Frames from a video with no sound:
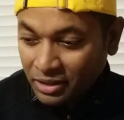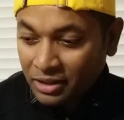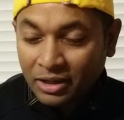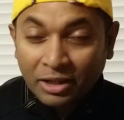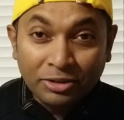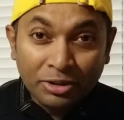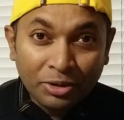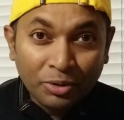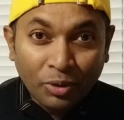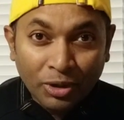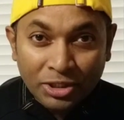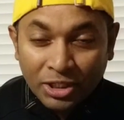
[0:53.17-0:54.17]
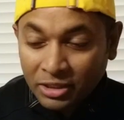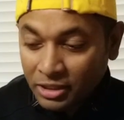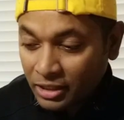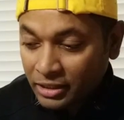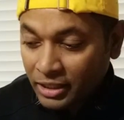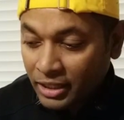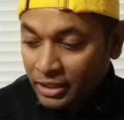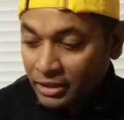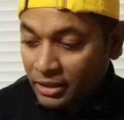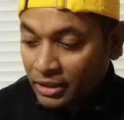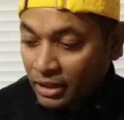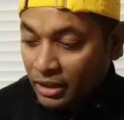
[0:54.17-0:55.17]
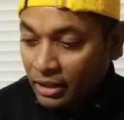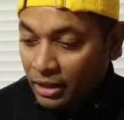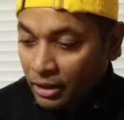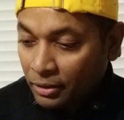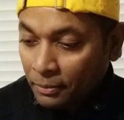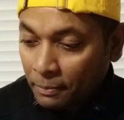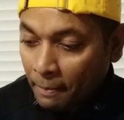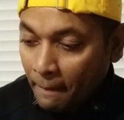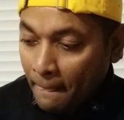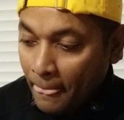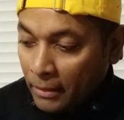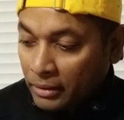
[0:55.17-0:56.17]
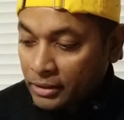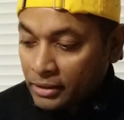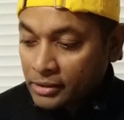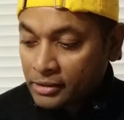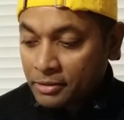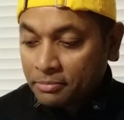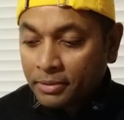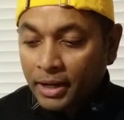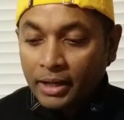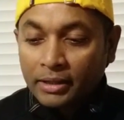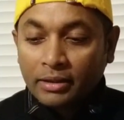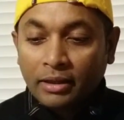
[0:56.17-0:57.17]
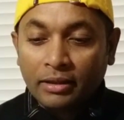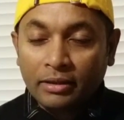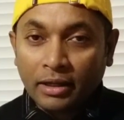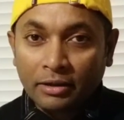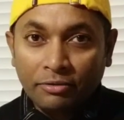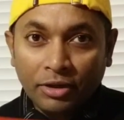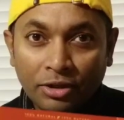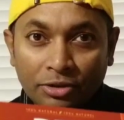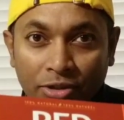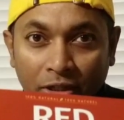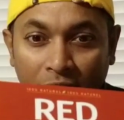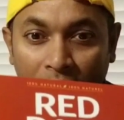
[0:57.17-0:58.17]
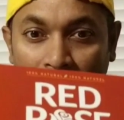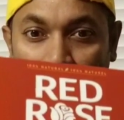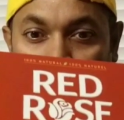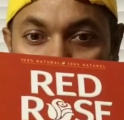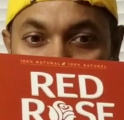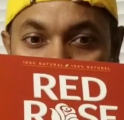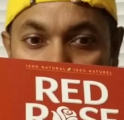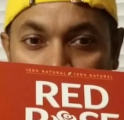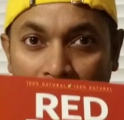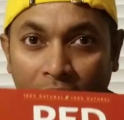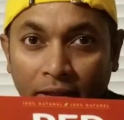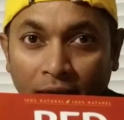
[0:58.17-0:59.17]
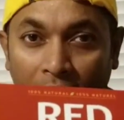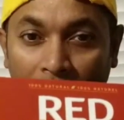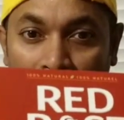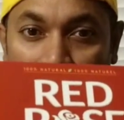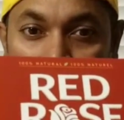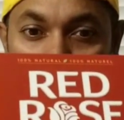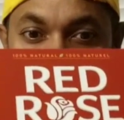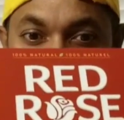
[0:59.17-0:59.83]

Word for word: Continue watching till the end. Now, this is a brand that we usually buy here in Canada,